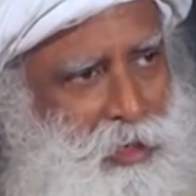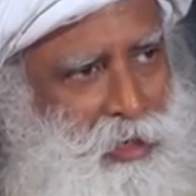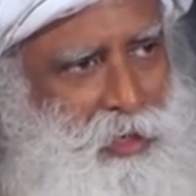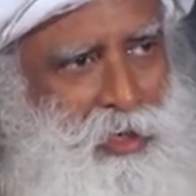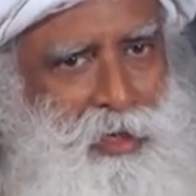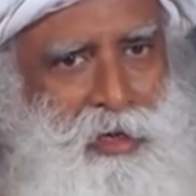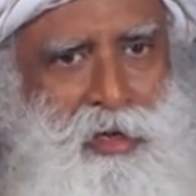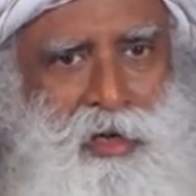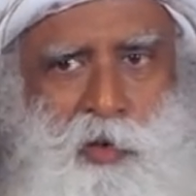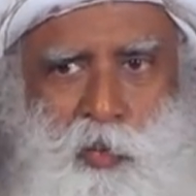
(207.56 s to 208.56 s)

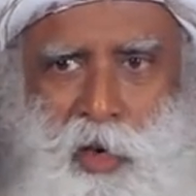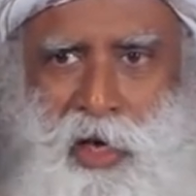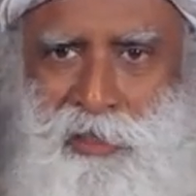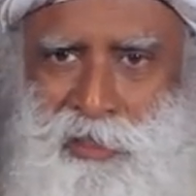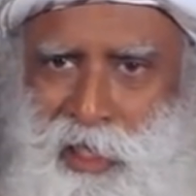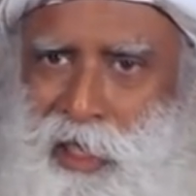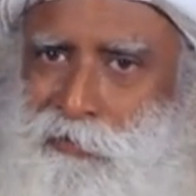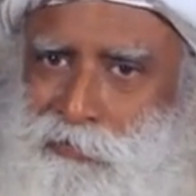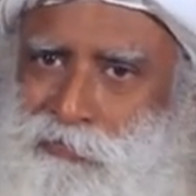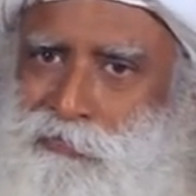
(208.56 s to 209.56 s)
clear and wise
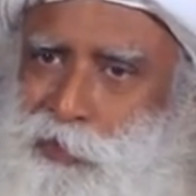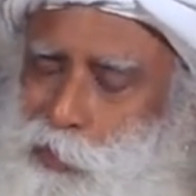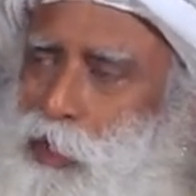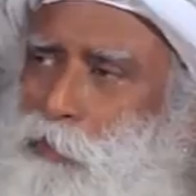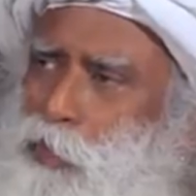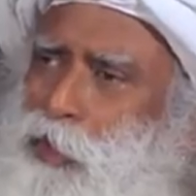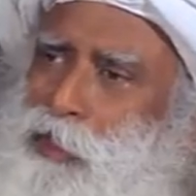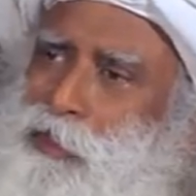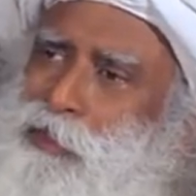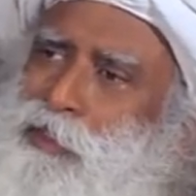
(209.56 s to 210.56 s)
life. It's very important.